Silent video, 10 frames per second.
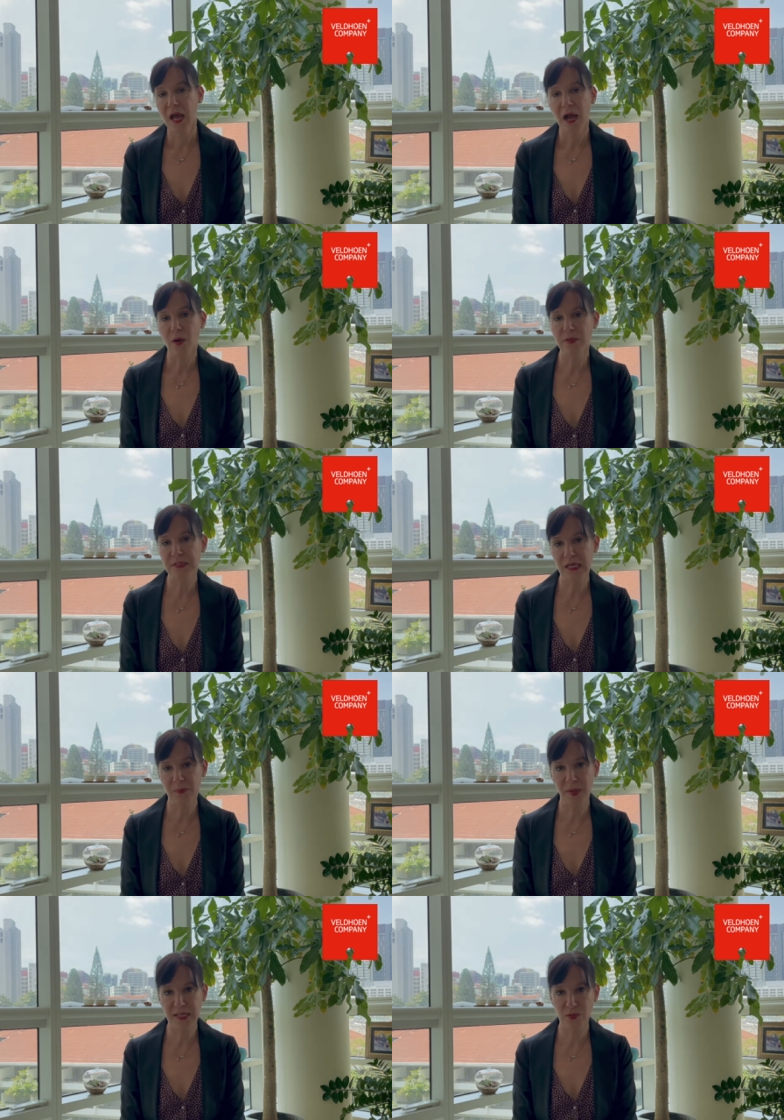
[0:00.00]
I would say
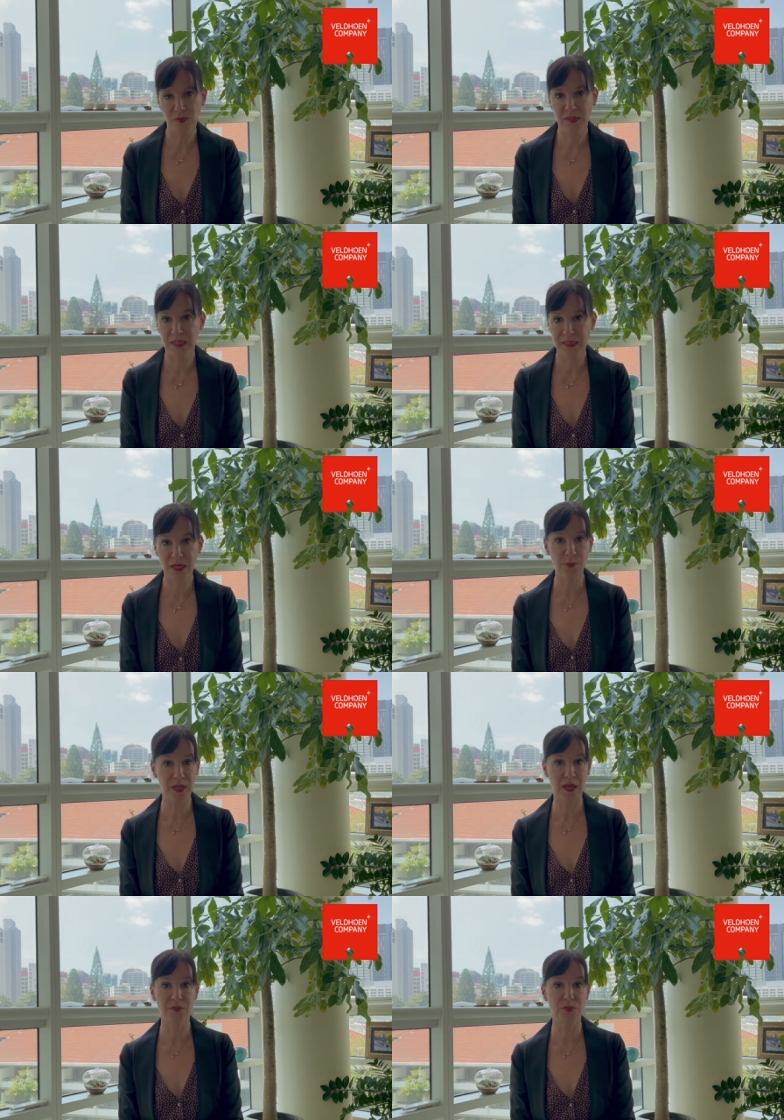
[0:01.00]
based on the data we
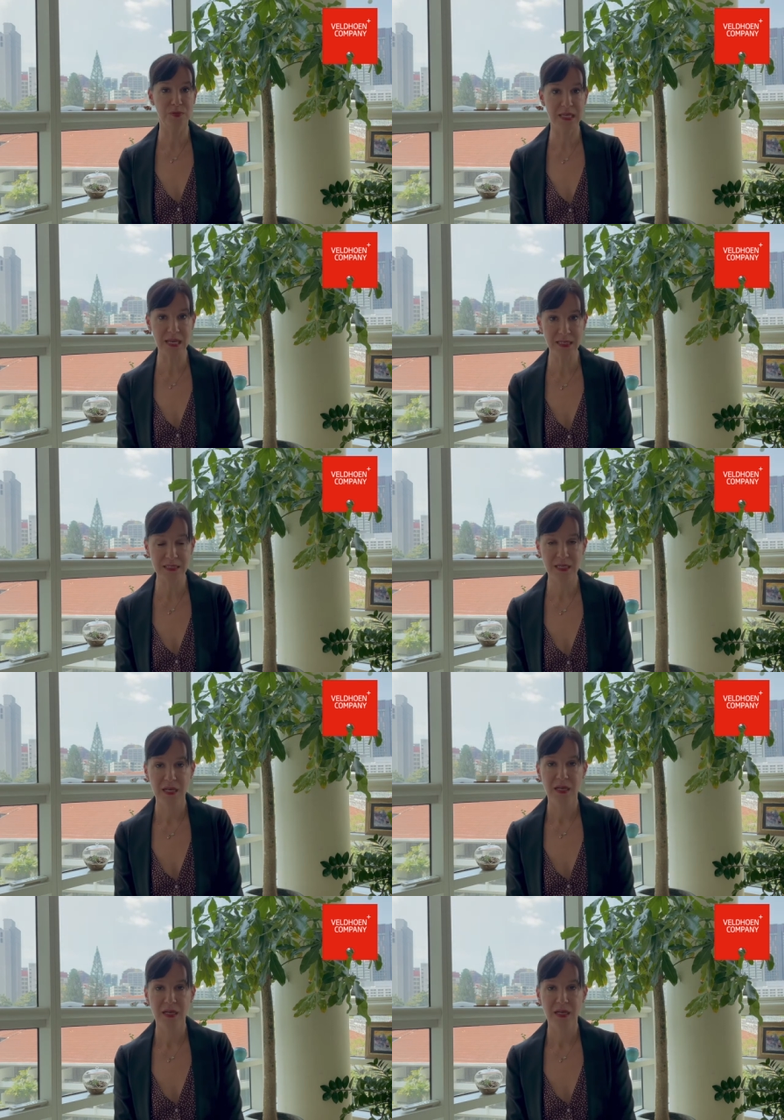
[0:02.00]
have to date,